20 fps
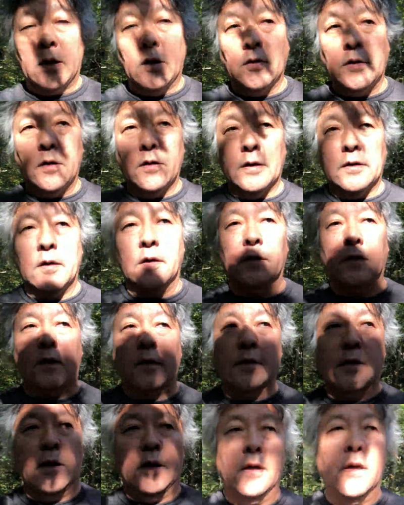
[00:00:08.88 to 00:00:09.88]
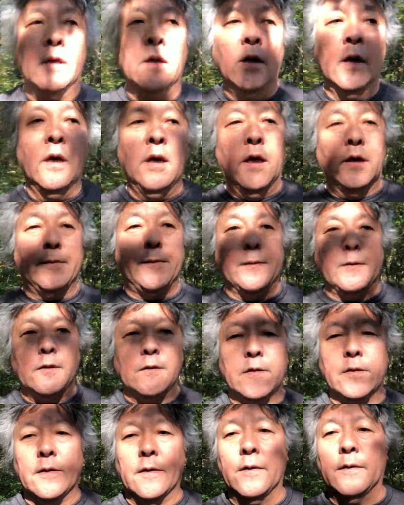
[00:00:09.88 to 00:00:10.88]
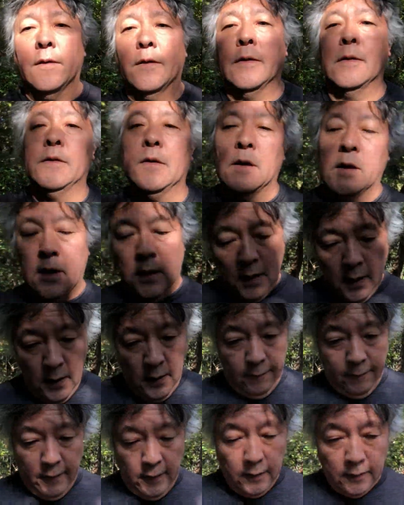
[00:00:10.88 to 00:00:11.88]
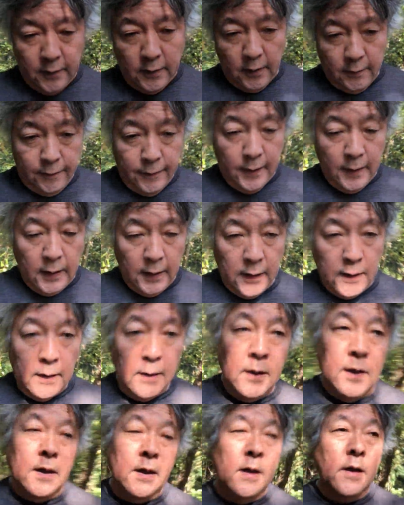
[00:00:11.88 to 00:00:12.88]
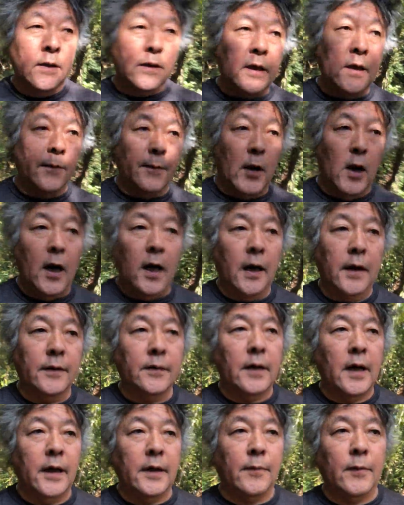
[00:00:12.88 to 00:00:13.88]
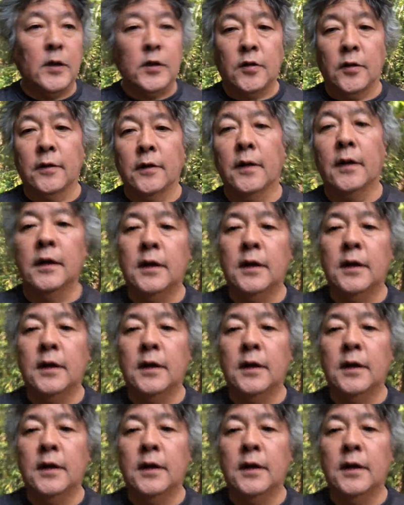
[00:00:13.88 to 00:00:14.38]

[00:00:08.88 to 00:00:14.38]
cultural exchanges, especially in the fields of cinema and animation.